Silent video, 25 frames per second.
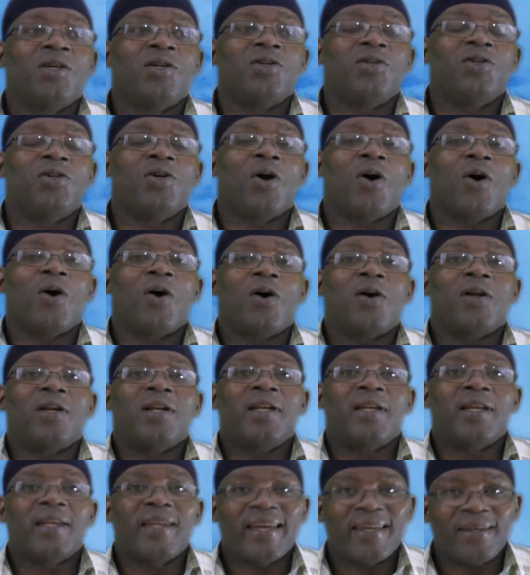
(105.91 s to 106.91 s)
Your
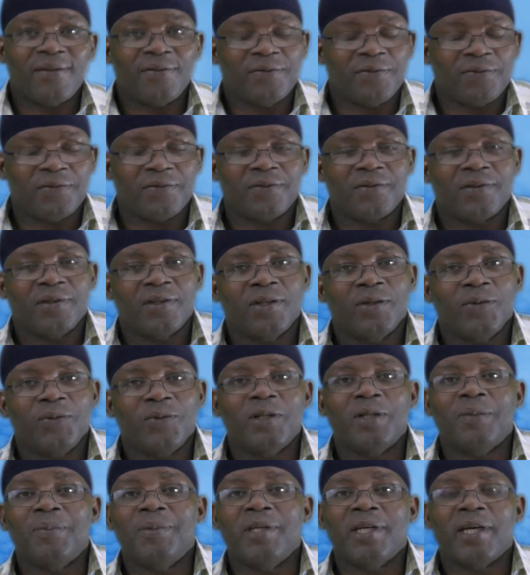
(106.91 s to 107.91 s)
life
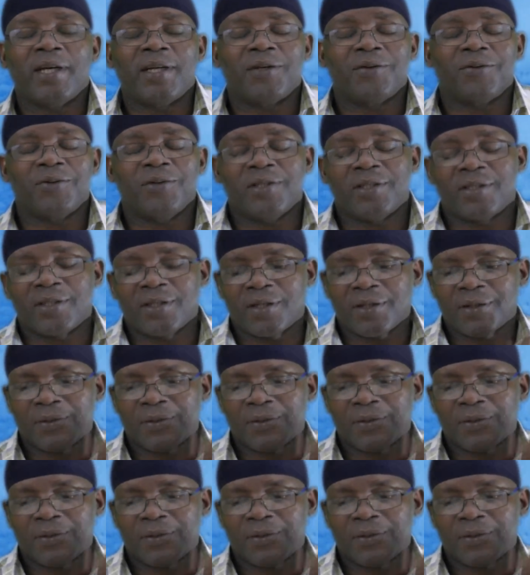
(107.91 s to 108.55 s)
will be at risk.